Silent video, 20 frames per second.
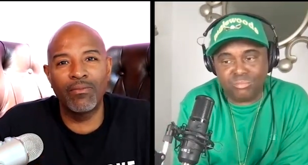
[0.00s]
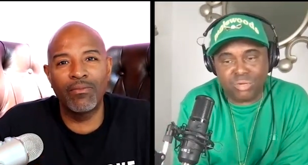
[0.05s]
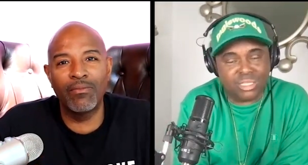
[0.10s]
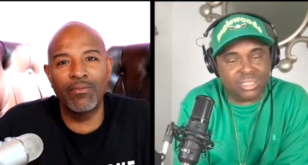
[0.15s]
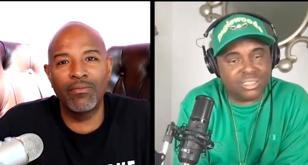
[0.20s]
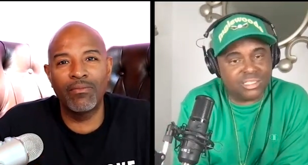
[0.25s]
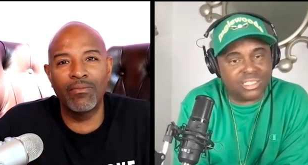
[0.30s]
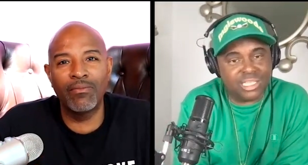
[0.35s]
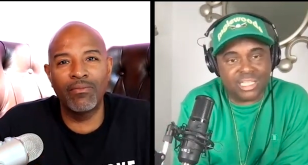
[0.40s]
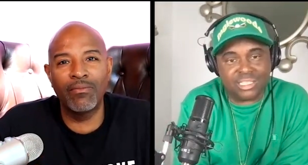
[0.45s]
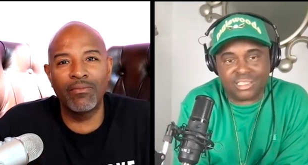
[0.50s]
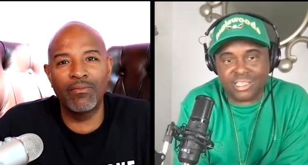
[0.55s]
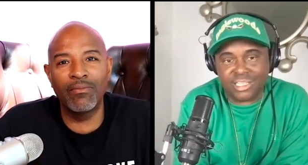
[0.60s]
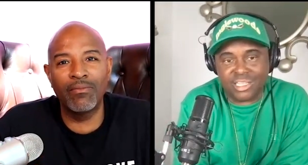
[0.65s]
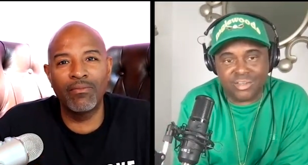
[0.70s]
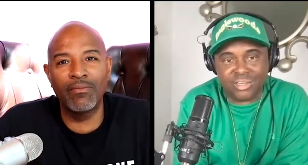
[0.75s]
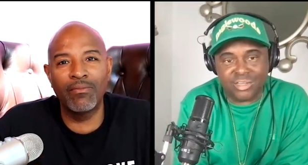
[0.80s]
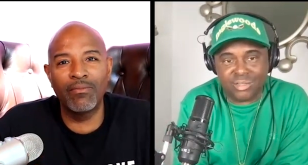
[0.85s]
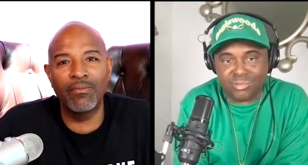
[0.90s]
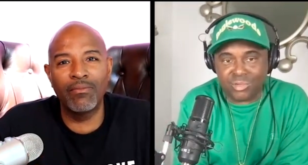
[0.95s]
Speaker 1: brothers out
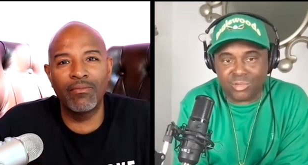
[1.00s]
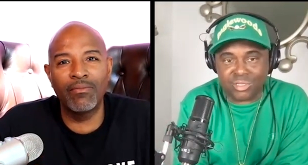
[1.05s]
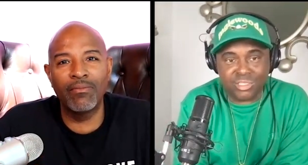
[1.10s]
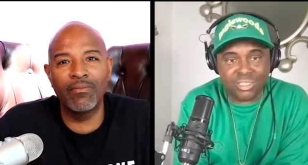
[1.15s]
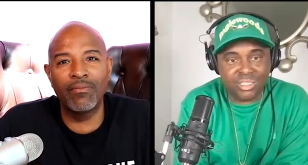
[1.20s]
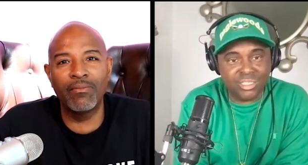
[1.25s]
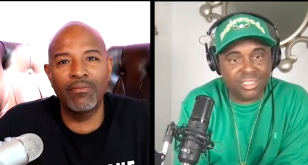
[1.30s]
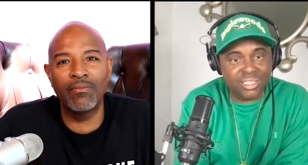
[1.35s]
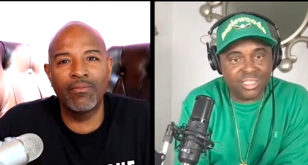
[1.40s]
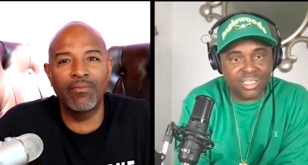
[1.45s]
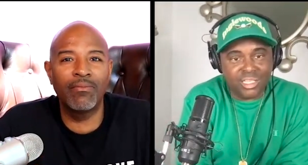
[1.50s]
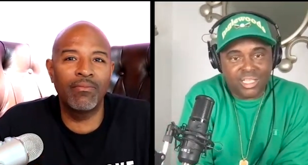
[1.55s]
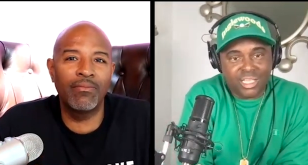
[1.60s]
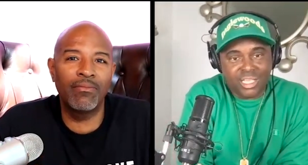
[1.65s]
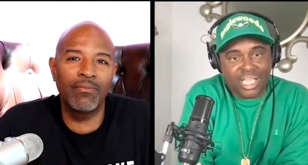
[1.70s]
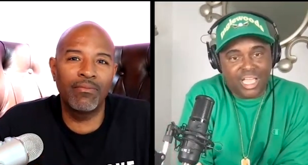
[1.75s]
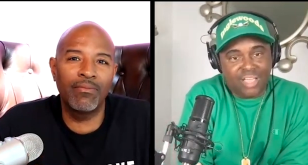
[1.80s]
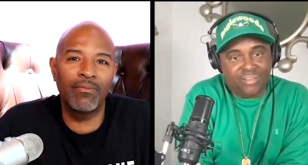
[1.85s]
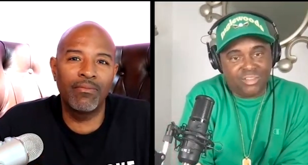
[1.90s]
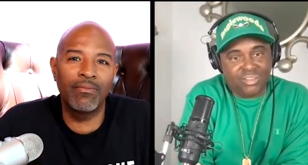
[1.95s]
there that were
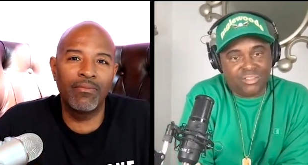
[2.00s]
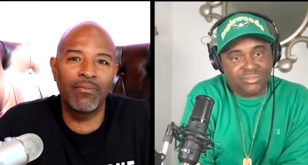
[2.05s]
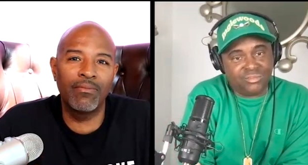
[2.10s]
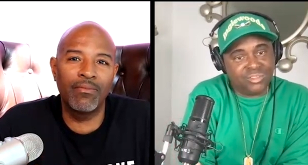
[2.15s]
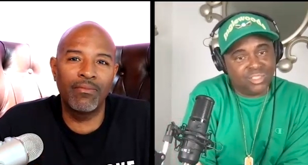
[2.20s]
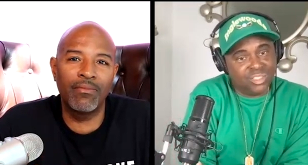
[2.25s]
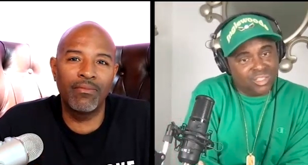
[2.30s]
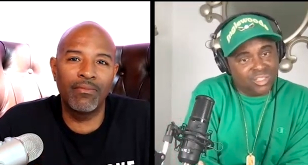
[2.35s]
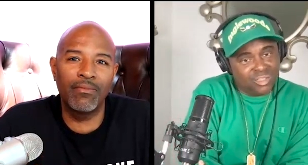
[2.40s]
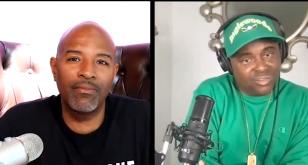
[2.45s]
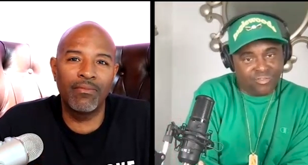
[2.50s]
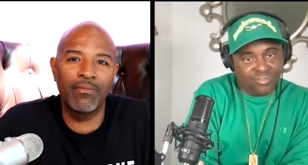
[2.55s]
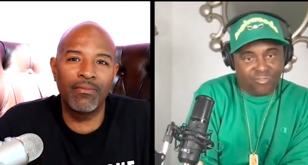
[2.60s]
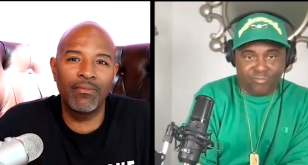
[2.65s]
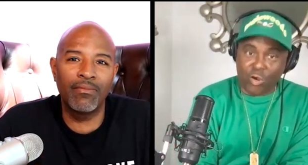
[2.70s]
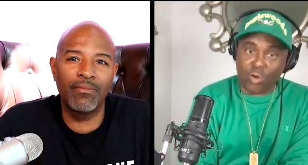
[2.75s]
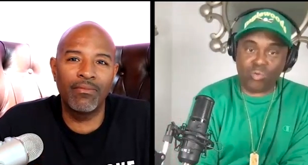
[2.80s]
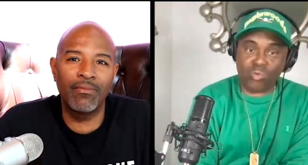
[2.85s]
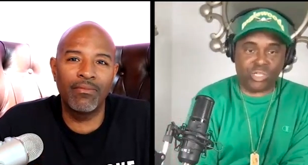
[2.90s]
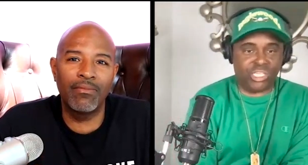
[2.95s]
having
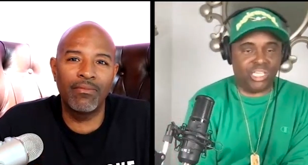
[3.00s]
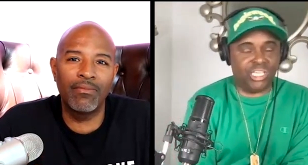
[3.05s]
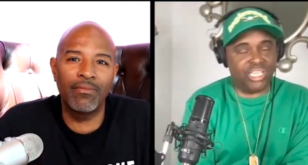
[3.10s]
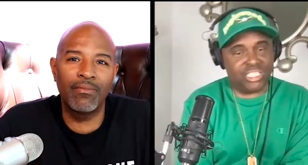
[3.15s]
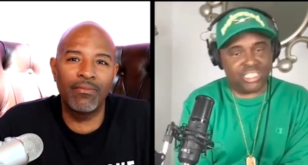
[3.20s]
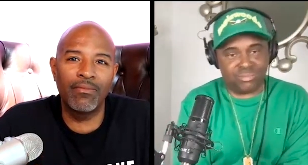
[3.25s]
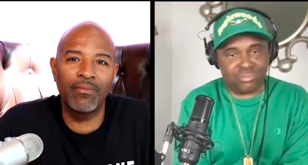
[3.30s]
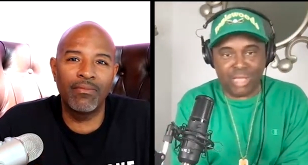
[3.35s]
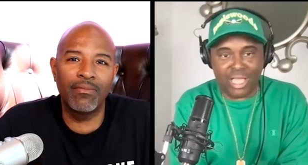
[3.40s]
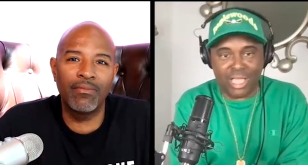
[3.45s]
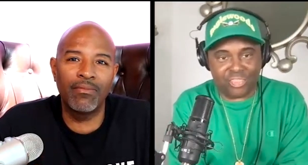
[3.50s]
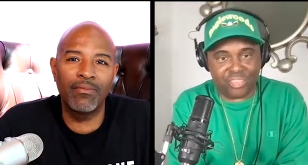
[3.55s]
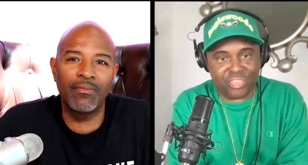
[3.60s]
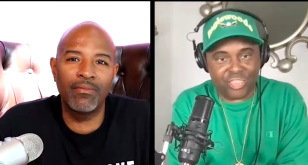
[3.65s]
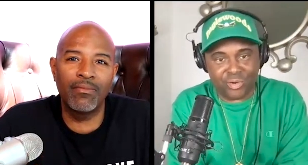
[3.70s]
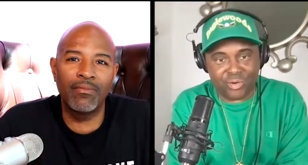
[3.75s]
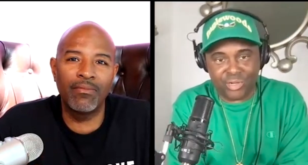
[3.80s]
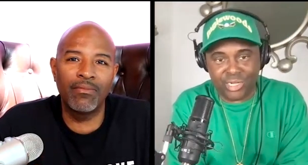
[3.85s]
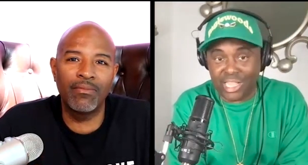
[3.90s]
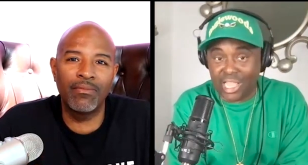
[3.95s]
four kids by
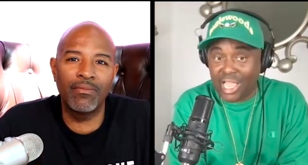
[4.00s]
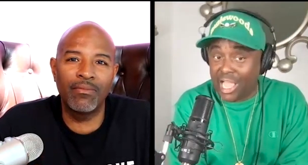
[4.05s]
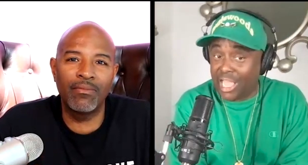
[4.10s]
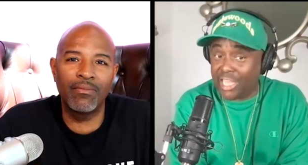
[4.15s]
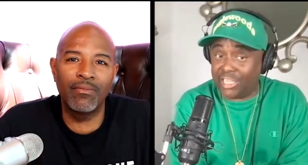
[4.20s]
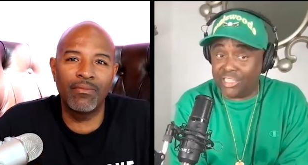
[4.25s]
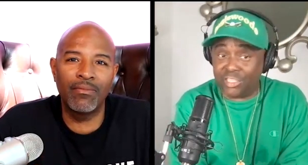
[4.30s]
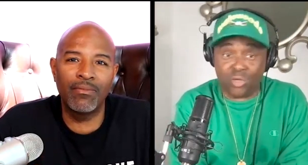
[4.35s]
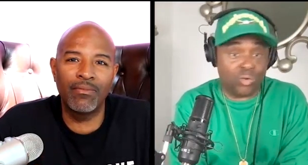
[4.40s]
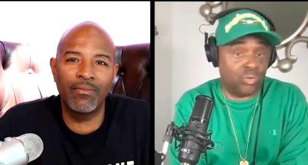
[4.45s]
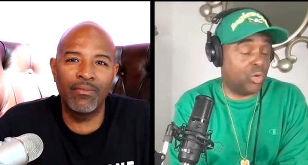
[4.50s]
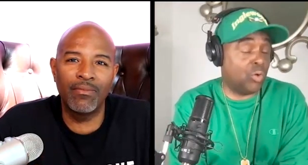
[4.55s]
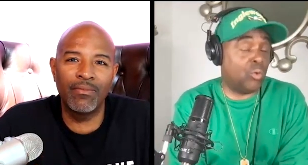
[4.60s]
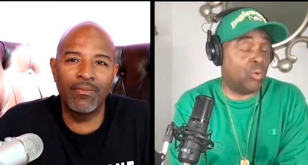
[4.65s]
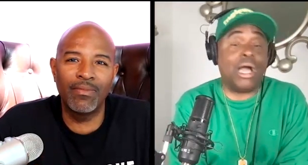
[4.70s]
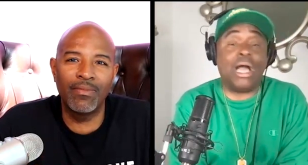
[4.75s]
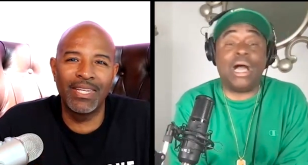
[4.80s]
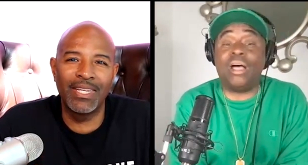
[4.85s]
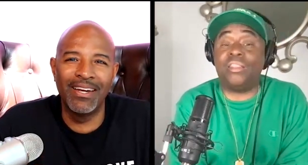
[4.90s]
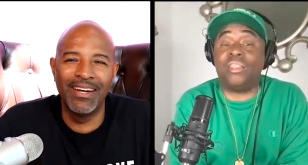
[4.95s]
30. I don't know
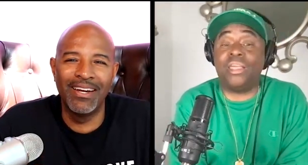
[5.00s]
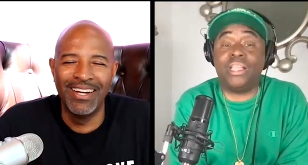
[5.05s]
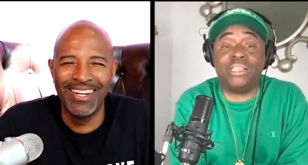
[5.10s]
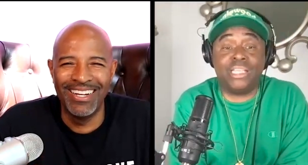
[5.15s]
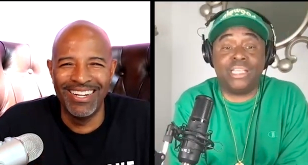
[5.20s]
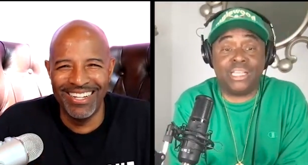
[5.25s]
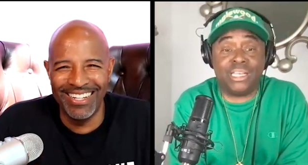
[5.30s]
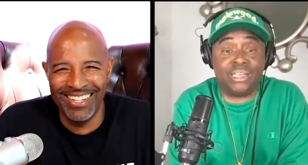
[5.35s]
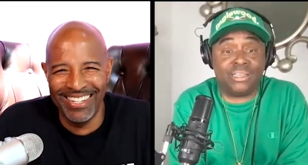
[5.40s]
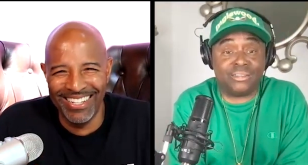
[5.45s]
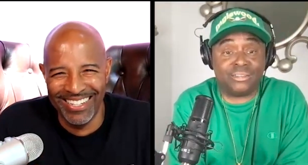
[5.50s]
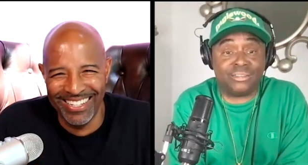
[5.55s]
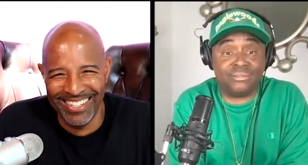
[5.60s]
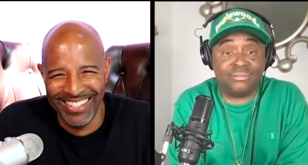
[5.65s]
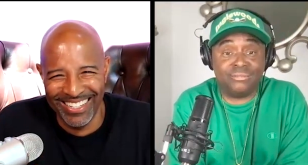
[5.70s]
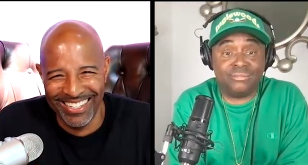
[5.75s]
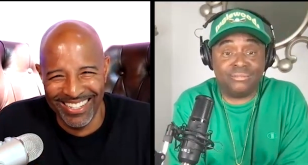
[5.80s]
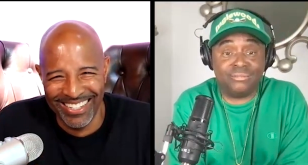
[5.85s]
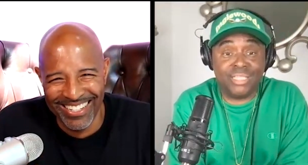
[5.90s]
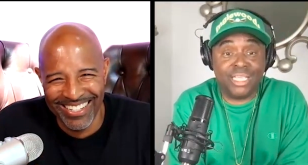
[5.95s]
how they did it
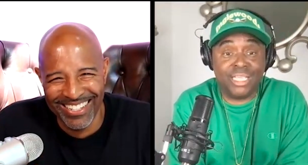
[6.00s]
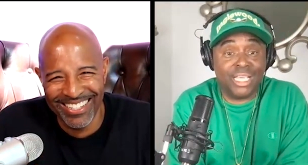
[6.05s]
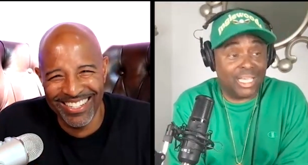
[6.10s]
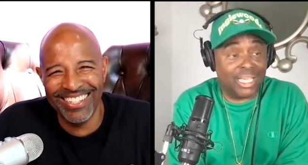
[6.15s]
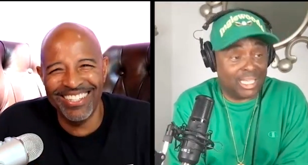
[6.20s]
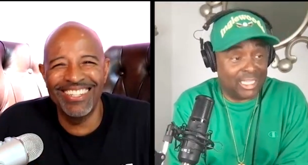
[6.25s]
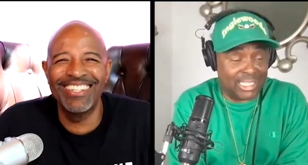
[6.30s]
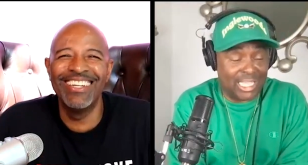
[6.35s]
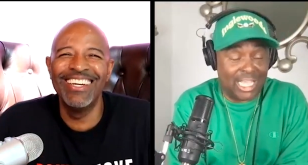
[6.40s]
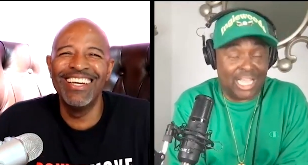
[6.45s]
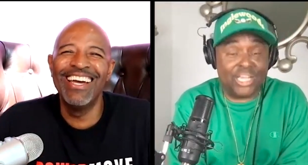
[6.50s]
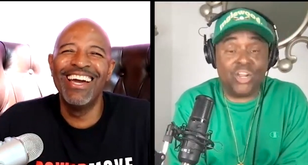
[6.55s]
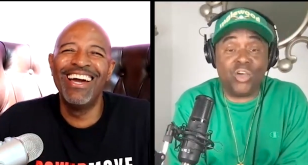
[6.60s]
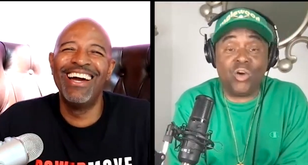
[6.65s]
because I